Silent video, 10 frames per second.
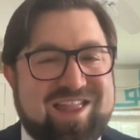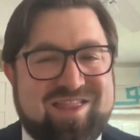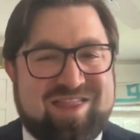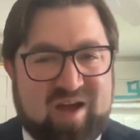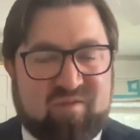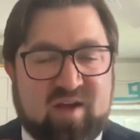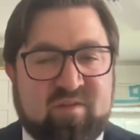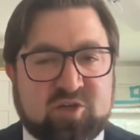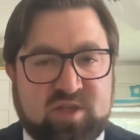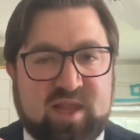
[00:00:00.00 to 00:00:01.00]
that
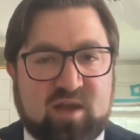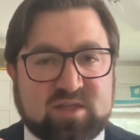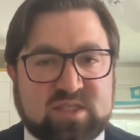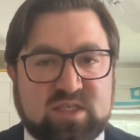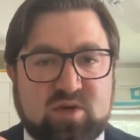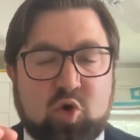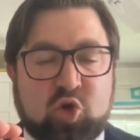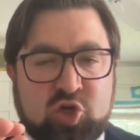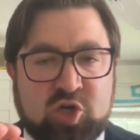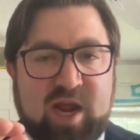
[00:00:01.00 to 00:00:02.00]
$500,000
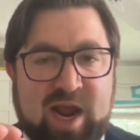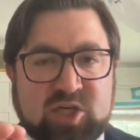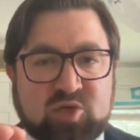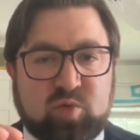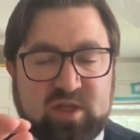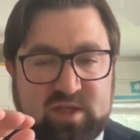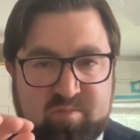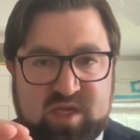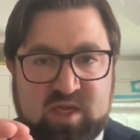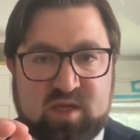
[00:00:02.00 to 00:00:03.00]
could actually
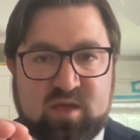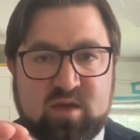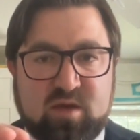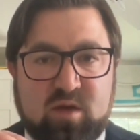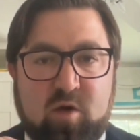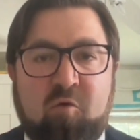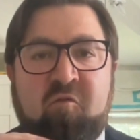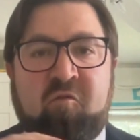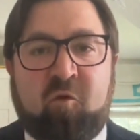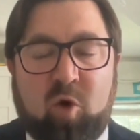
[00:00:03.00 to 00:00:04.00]
be
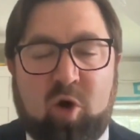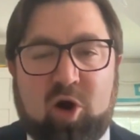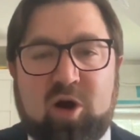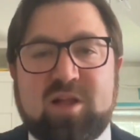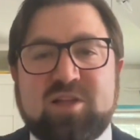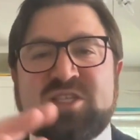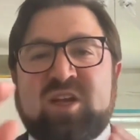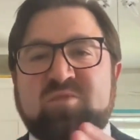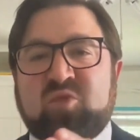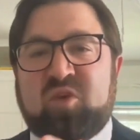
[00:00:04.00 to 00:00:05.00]
for
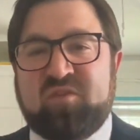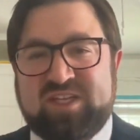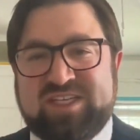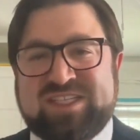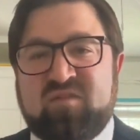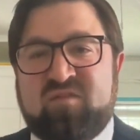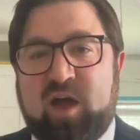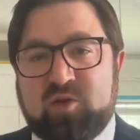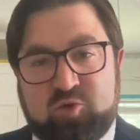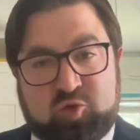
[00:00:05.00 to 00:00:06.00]
some sort of illicit
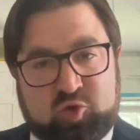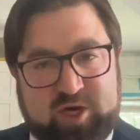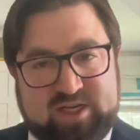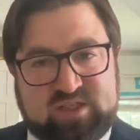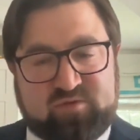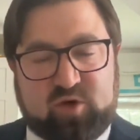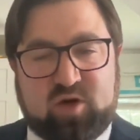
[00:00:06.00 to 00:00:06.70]
value transfer,